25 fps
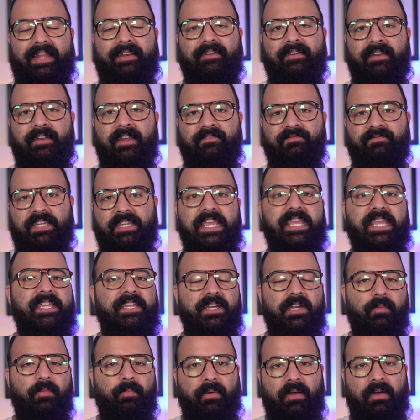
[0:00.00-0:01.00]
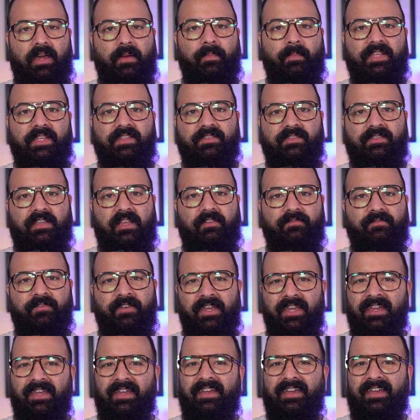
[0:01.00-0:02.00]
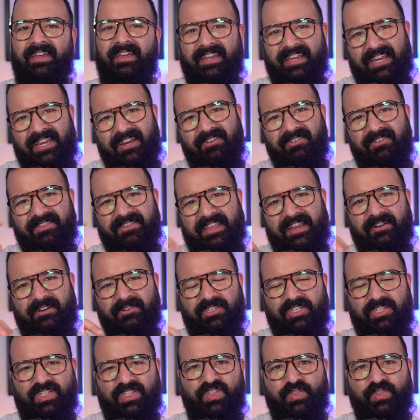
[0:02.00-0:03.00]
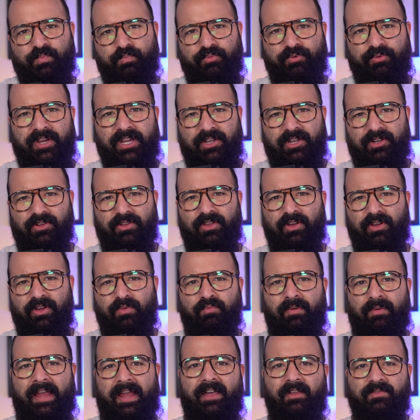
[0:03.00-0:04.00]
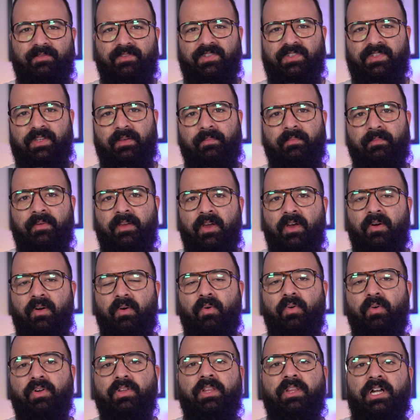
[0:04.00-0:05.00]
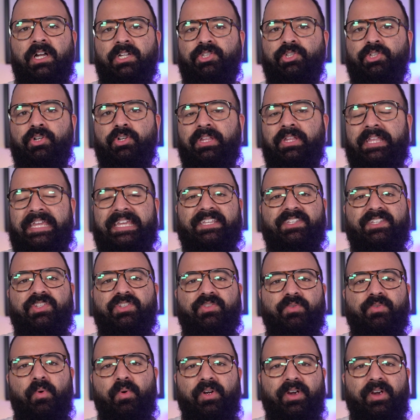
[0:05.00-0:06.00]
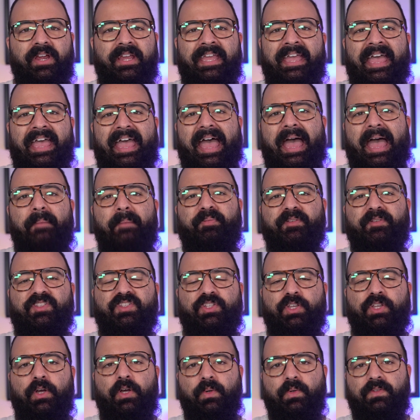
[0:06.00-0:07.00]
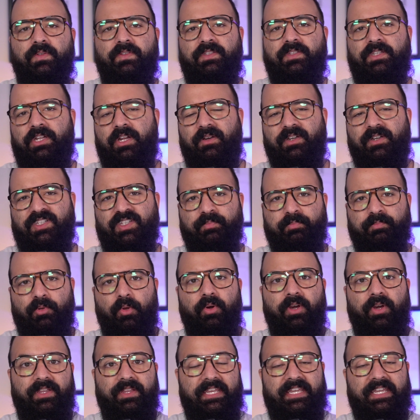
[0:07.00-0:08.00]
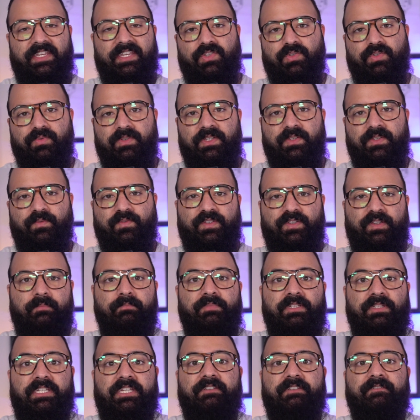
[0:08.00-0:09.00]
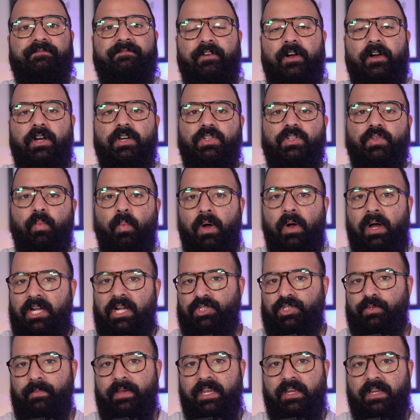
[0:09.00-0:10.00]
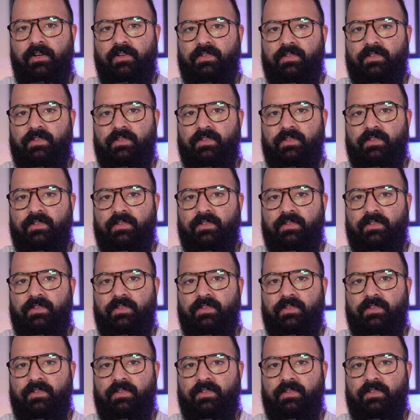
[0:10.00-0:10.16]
and I've taken it upon myself here and there to sprinkle around some horological historic episodes, you know, exploring the histories of some defunct watchmakers